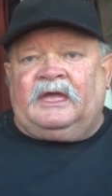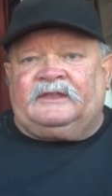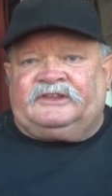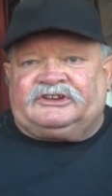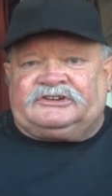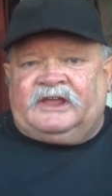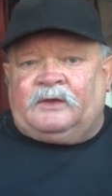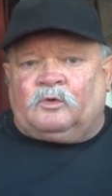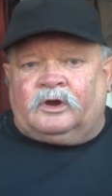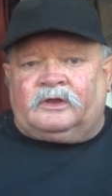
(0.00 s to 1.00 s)
and Dish
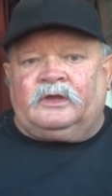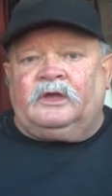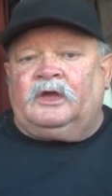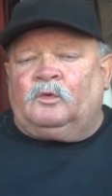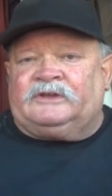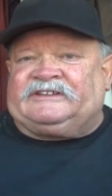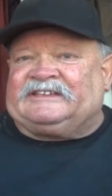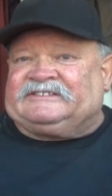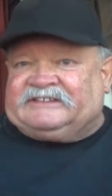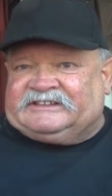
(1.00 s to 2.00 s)
Network, which
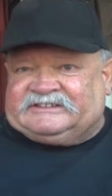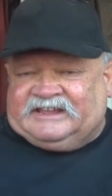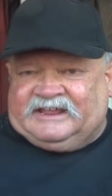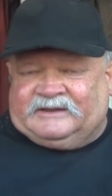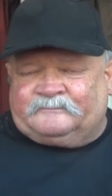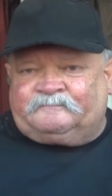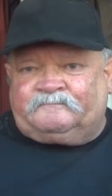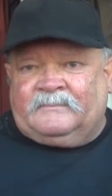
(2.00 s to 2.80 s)
has 16.